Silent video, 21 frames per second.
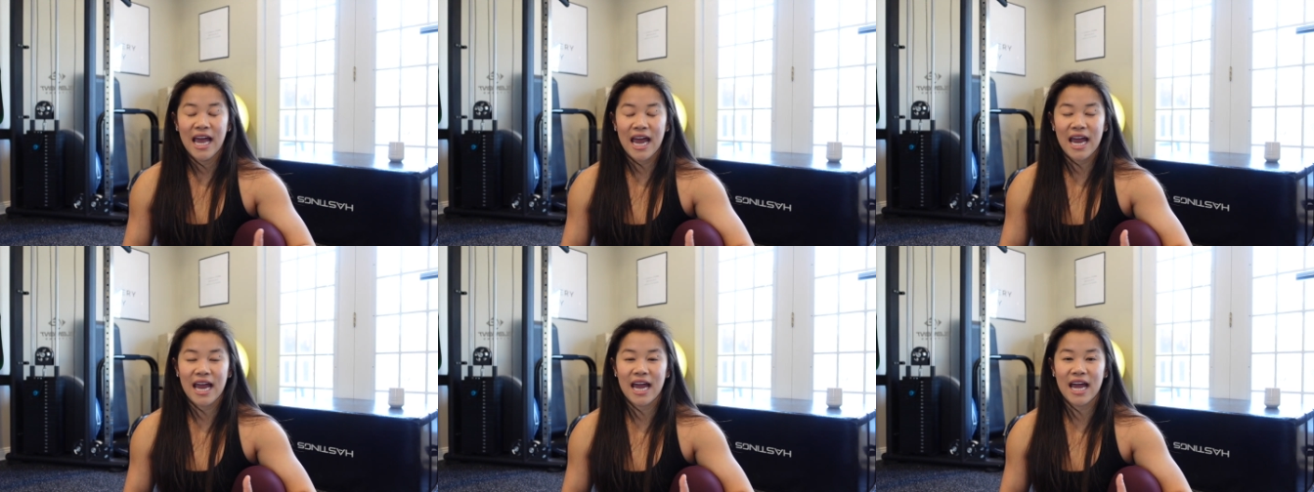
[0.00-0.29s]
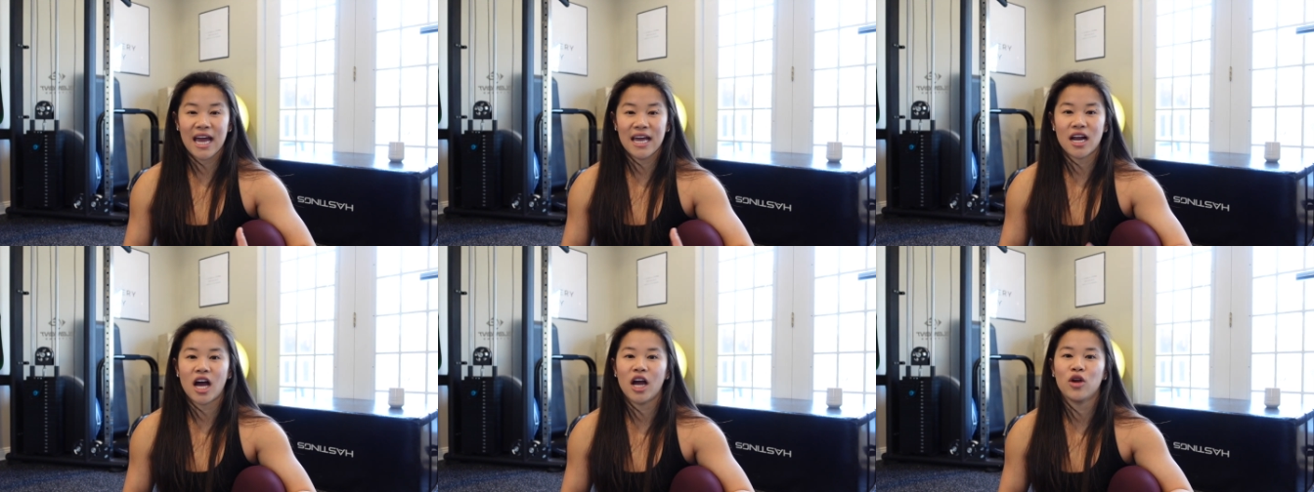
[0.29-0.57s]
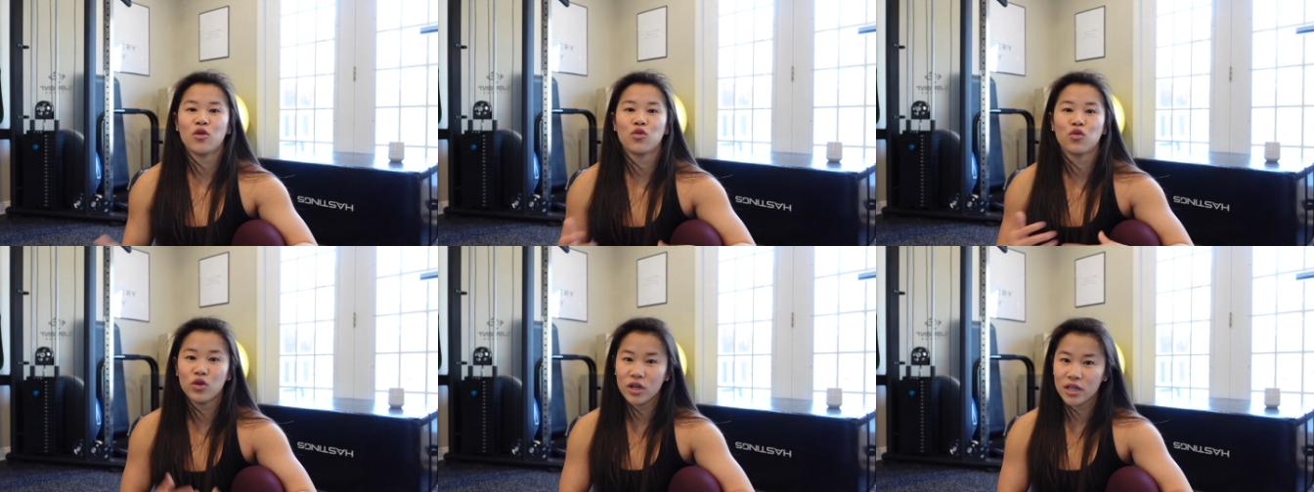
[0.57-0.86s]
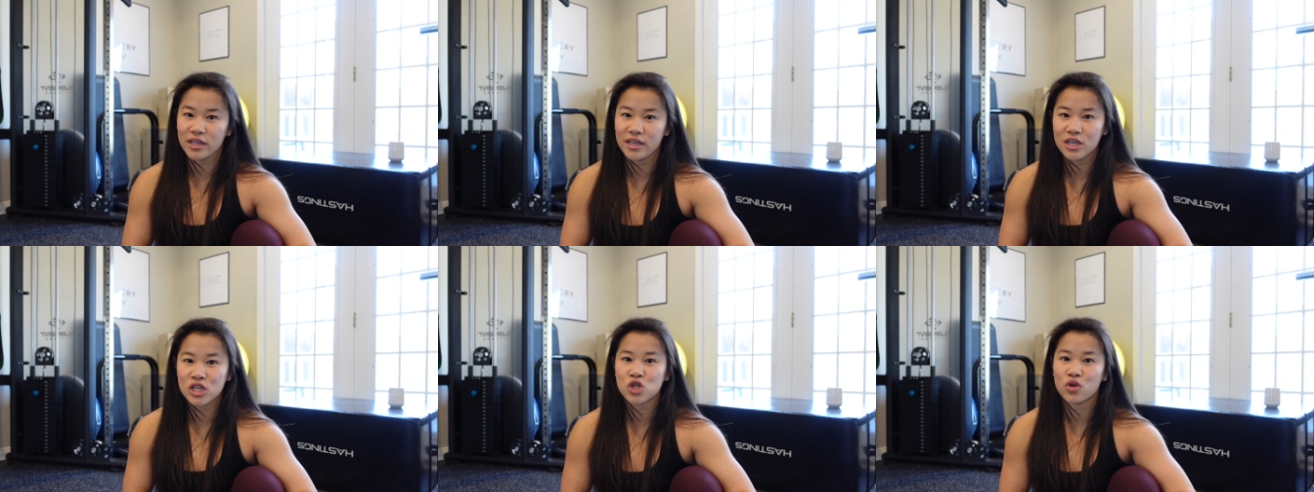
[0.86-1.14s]
and I
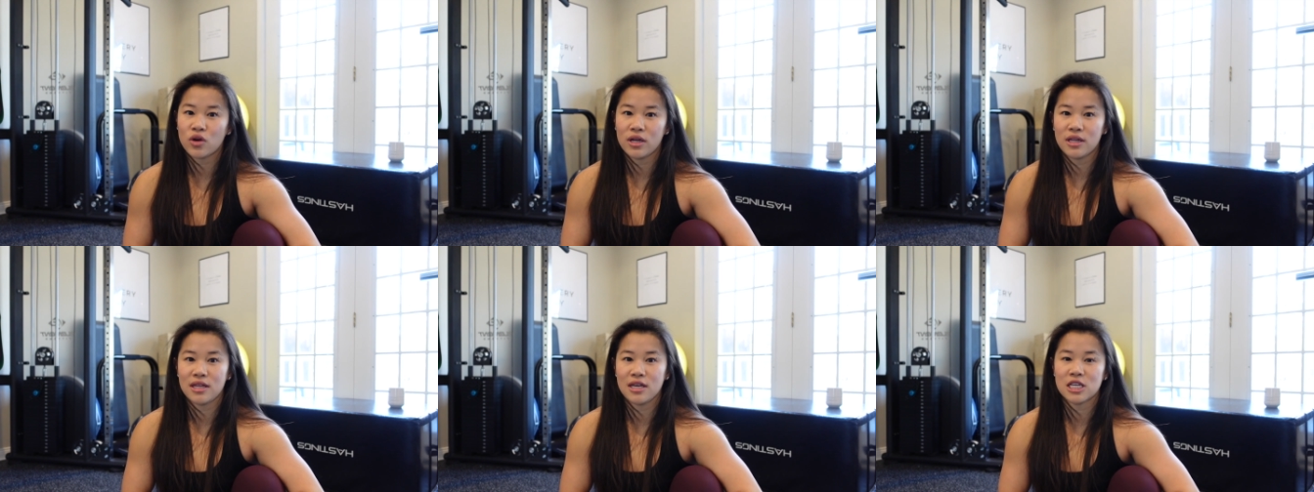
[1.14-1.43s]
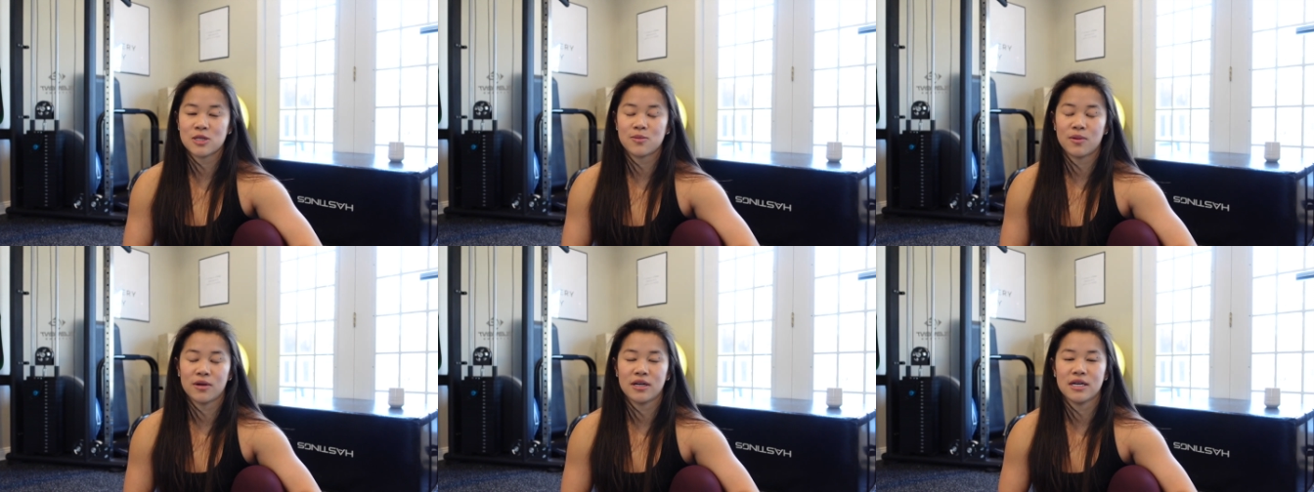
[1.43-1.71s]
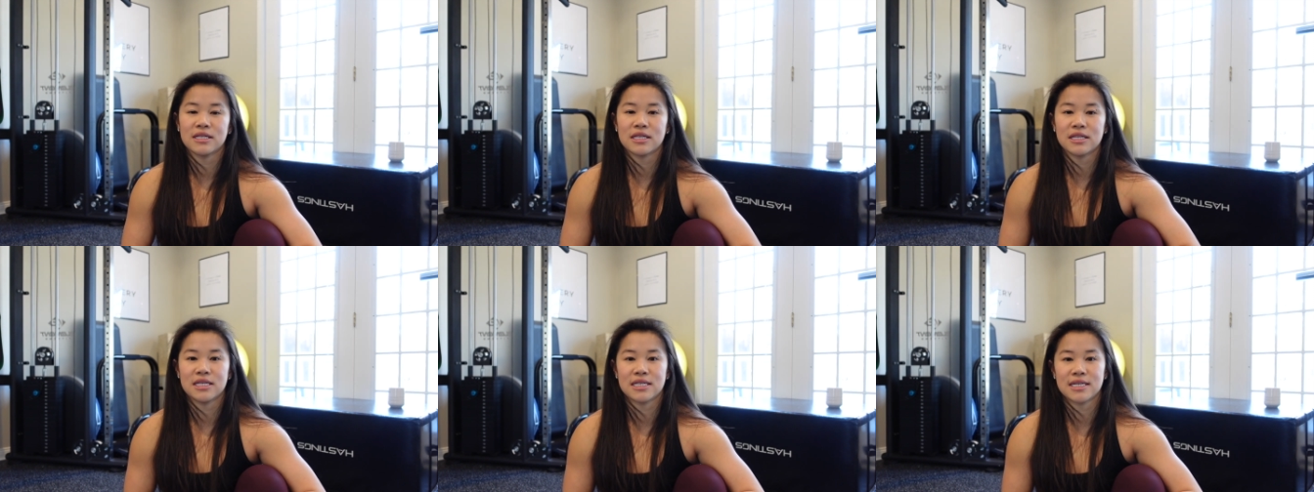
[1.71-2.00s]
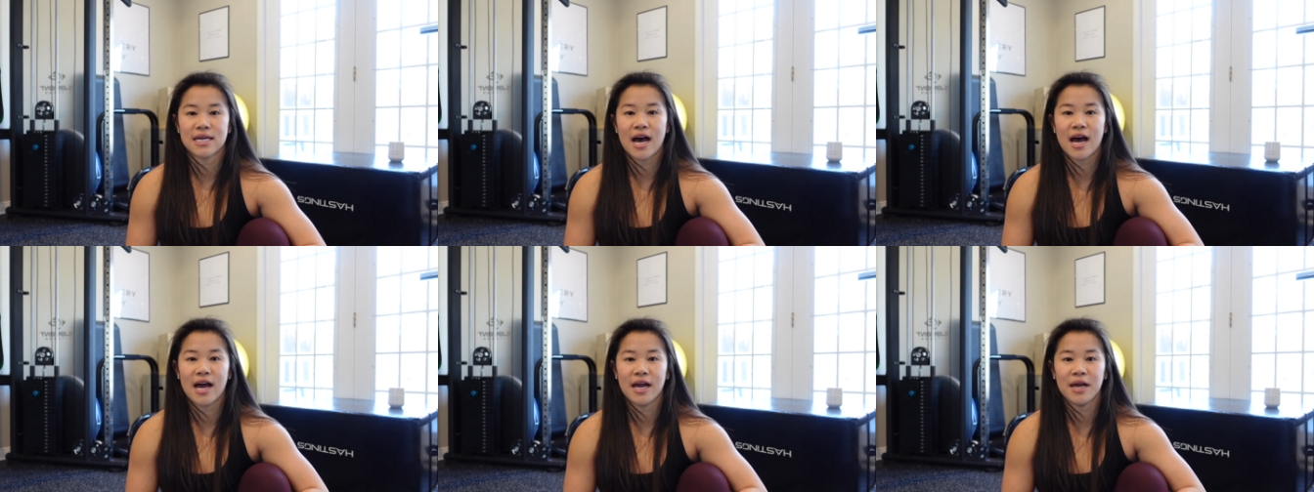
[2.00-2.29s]
really enjoyed the experience at the
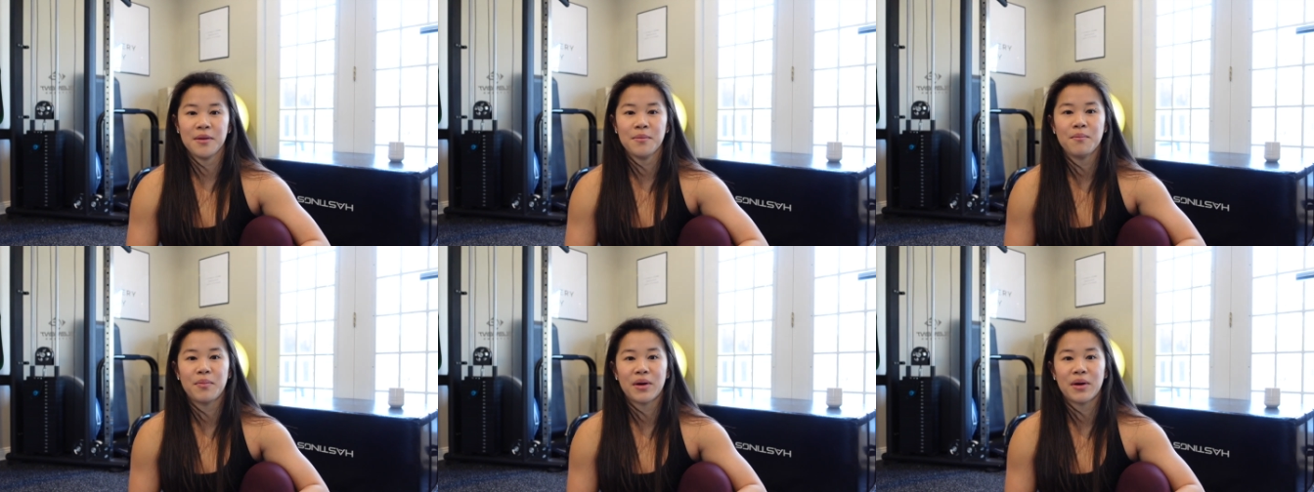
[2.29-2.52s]
time,